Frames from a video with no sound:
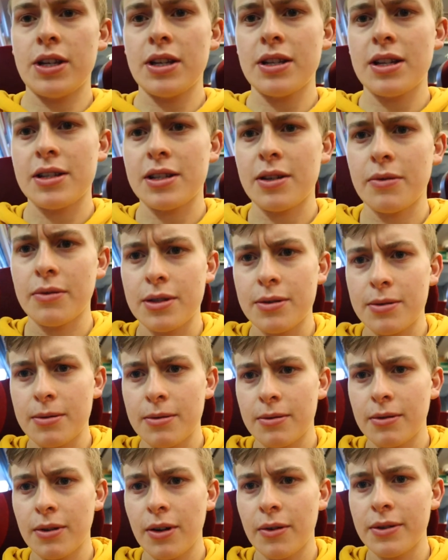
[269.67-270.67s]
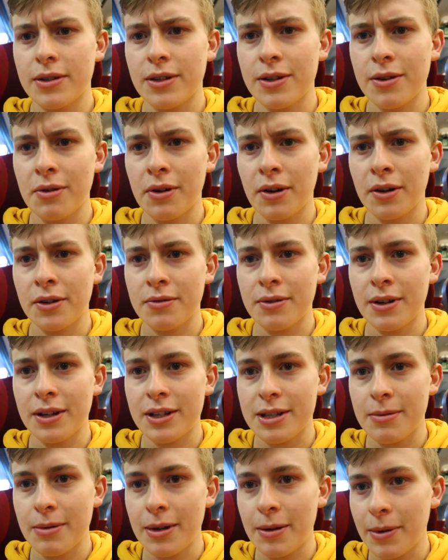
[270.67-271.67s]
says that someone's going to Newcastle
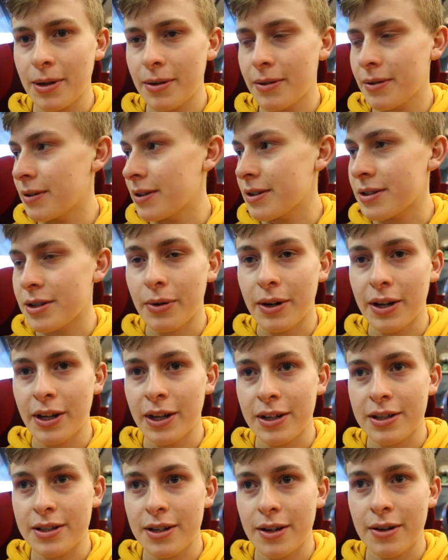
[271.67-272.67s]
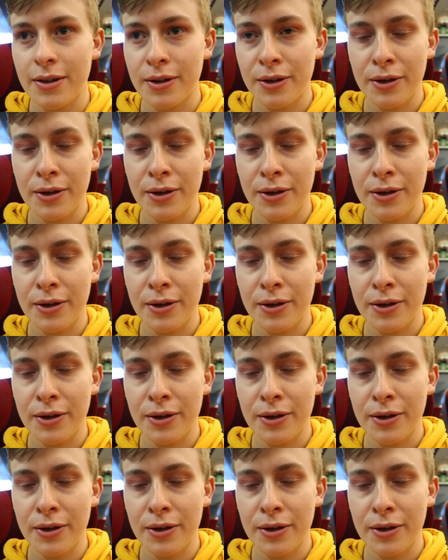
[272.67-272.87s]
next to me, but there's no one here, so